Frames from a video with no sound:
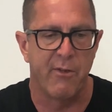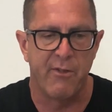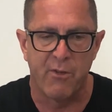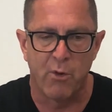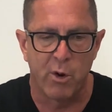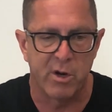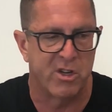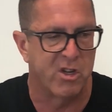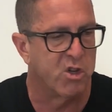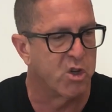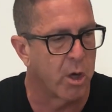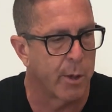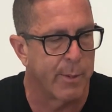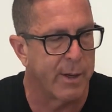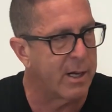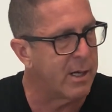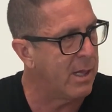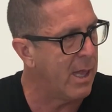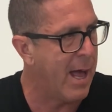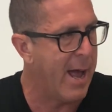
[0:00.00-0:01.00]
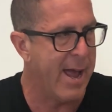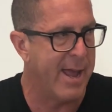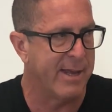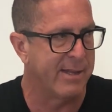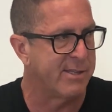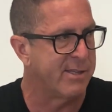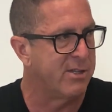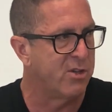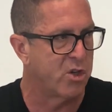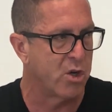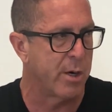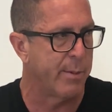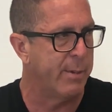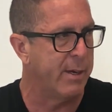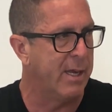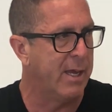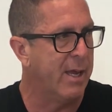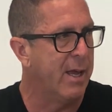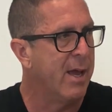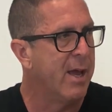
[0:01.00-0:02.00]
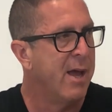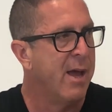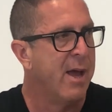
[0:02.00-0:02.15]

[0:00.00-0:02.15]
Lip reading: for its German clients in Germany.